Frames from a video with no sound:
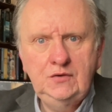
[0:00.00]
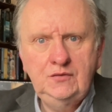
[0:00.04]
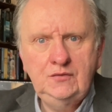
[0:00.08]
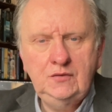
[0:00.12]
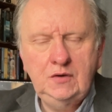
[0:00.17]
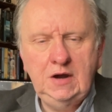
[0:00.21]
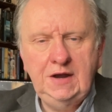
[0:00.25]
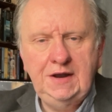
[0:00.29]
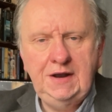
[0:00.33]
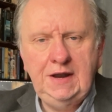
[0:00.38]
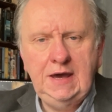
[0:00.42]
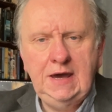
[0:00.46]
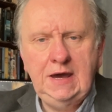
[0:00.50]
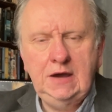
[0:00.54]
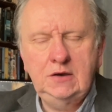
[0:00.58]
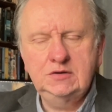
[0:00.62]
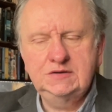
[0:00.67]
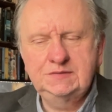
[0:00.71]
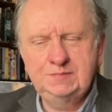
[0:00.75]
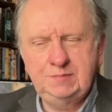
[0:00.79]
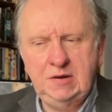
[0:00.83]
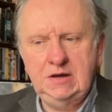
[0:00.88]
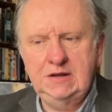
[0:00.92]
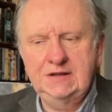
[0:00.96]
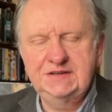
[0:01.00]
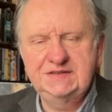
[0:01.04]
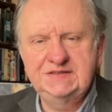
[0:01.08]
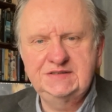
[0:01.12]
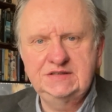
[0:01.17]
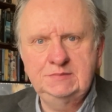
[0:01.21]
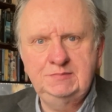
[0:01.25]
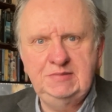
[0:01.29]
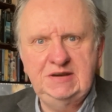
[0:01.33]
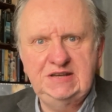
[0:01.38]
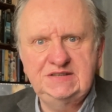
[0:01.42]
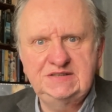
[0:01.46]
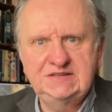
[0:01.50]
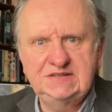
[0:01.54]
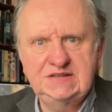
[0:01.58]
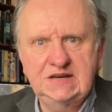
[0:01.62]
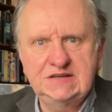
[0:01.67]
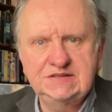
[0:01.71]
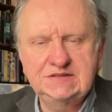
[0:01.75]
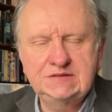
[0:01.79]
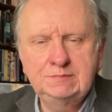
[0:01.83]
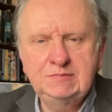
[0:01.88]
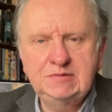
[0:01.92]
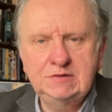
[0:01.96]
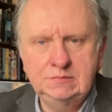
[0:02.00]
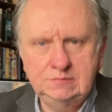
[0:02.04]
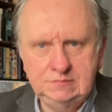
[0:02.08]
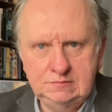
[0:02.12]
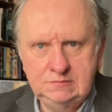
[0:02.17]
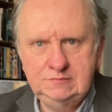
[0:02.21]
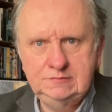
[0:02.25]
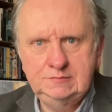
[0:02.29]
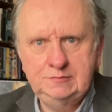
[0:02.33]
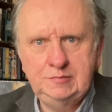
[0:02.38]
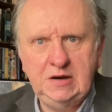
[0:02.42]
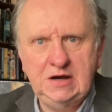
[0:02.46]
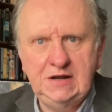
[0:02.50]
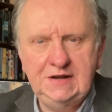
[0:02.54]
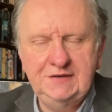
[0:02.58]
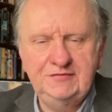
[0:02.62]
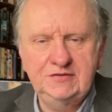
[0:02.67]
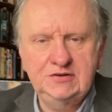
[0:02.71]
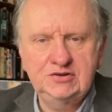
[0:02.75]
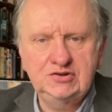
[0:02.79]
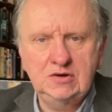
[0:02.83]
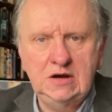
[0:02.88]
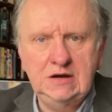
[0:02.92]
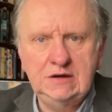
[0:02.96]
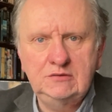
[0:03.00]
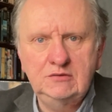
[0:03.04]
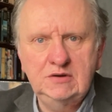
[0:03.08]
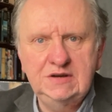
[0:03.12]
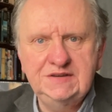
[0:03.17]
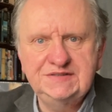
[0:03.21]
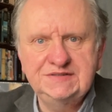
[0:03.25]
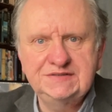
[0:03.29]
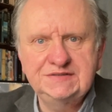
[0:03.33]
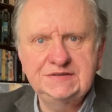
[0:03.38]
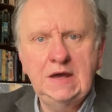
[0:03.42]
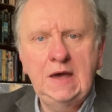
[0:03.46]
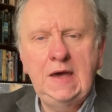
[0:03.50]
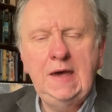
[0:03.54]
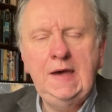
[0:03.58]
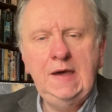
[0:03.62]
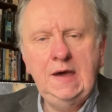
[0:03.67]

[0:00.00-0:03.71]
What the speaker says: right now, partly because of the beta test, but partly for trial reasons.